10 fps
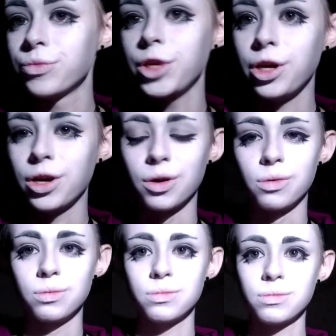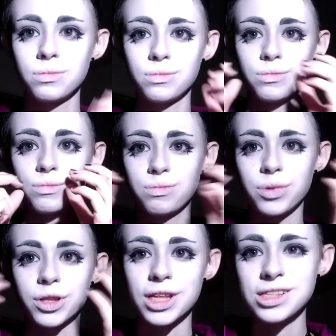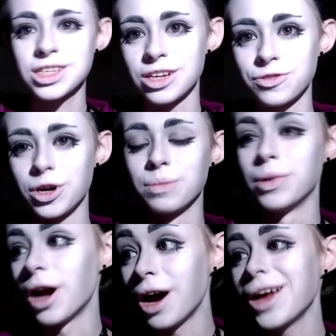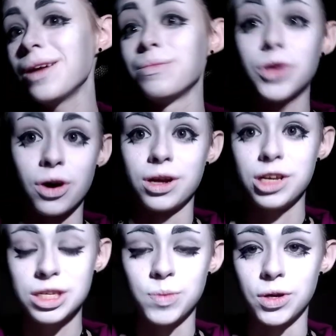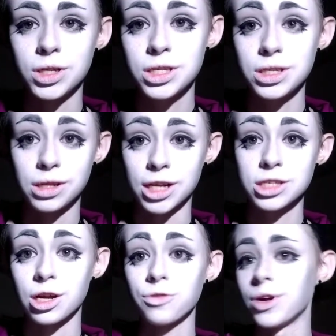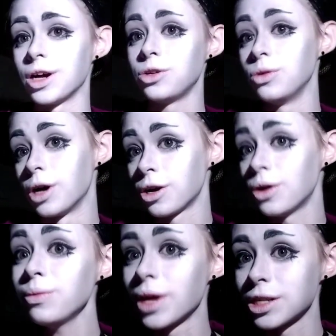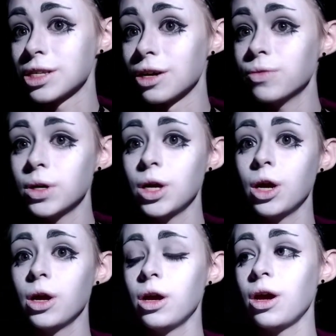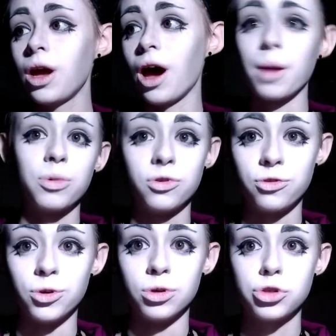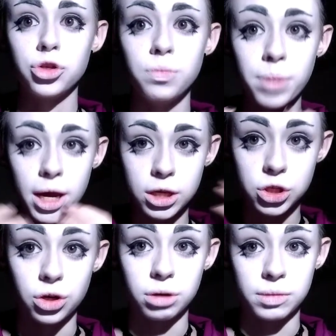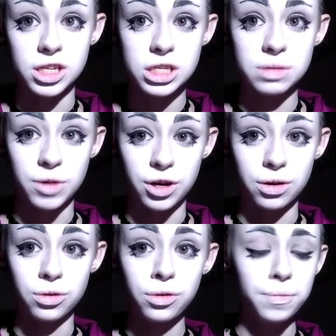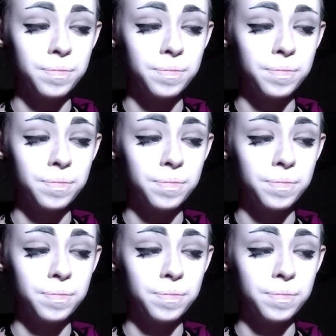you know, put that stuff on. But I am not experienced in that stuff, and I do not own that stuff. I prefer to paint on my smile.